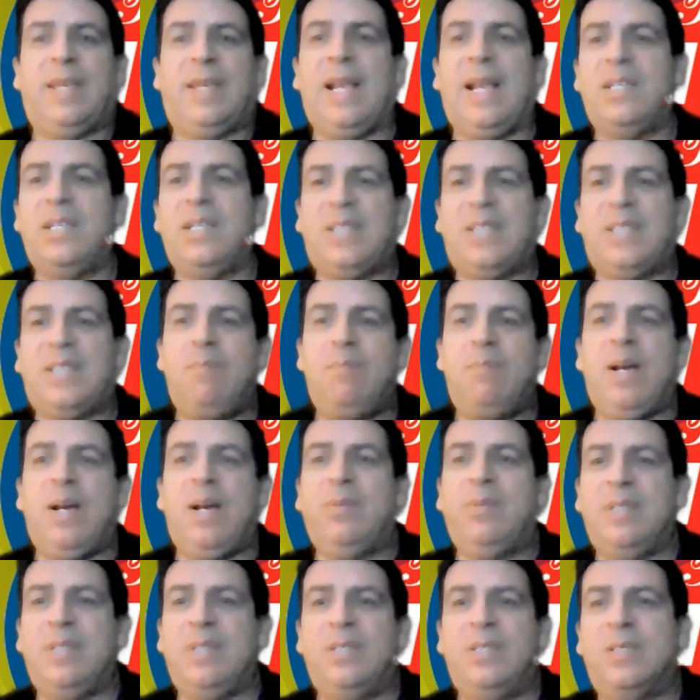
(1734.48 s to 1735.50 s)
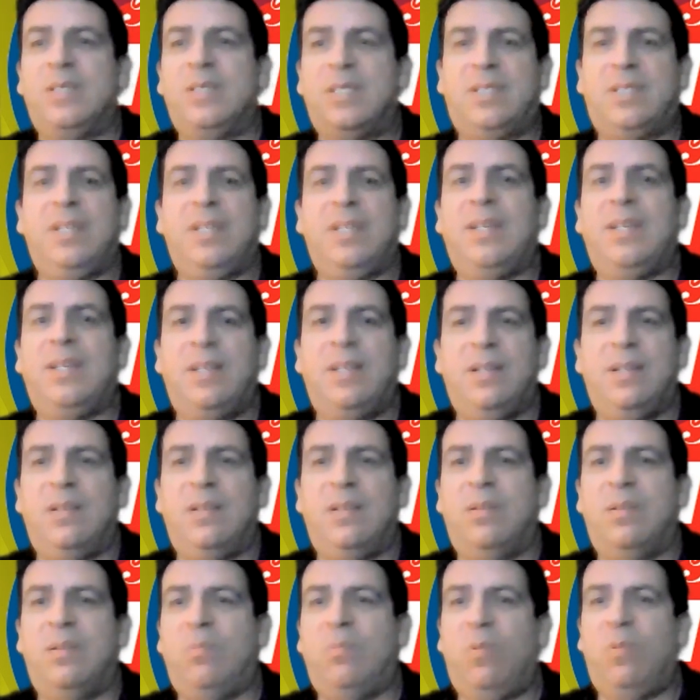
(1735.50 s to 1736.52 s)
Cast that mountain into the sea,
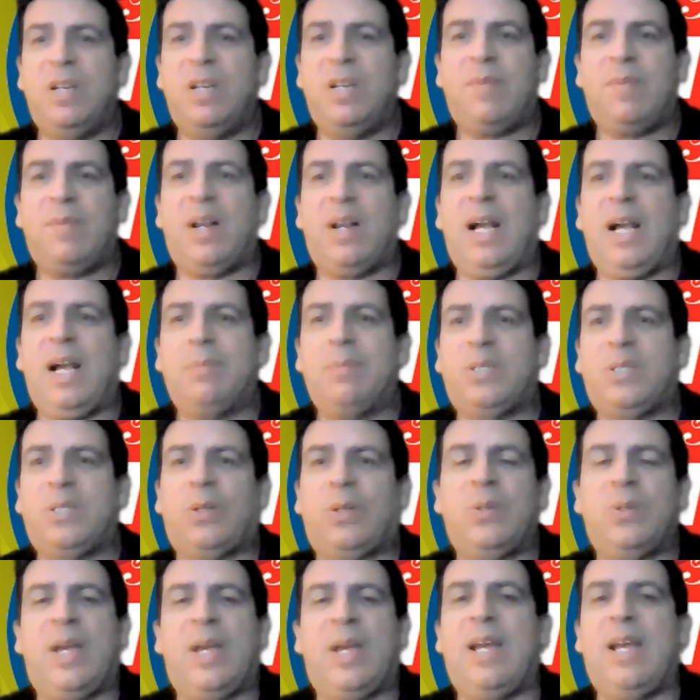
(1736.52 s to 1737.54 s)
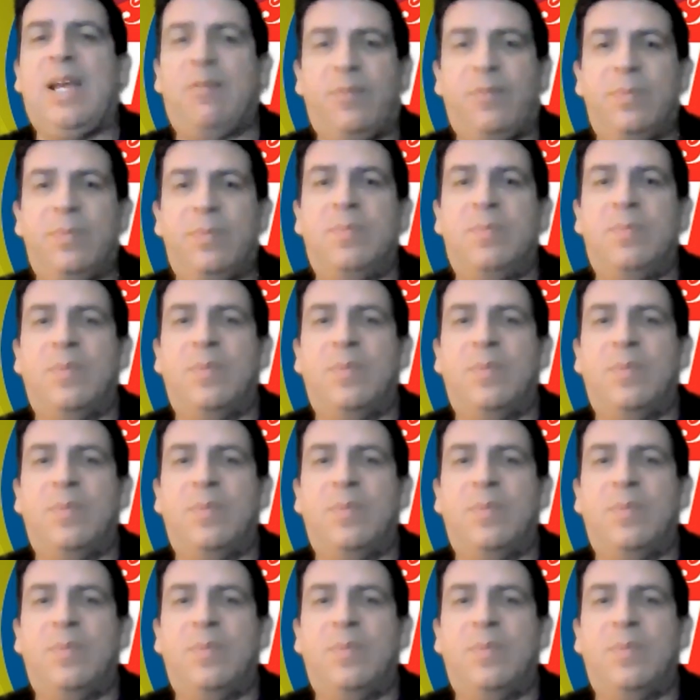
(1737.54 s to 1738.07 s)
whatever obstacle you have.